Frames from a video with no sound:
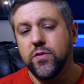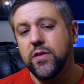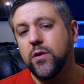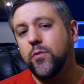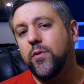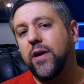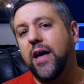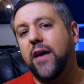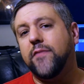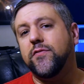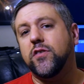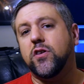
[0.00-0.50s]
then
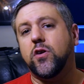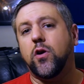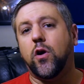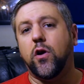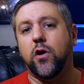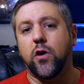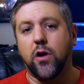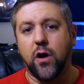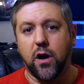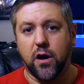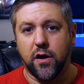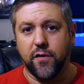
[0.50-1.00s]
we have the
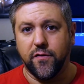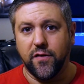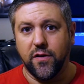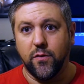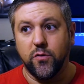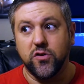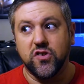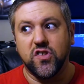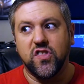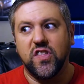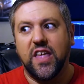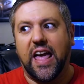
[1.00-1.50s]
choreography,
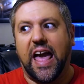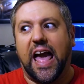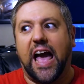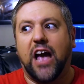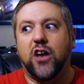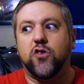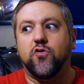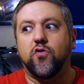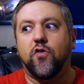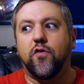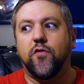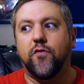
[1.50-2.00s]
which is the
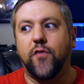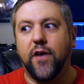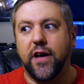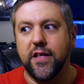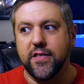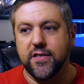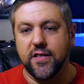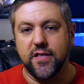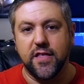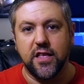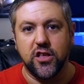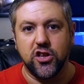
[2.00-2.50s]
actual
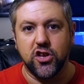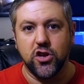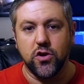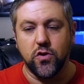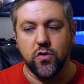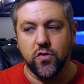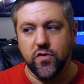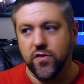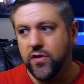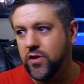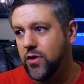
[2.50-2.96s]
fight that they choose.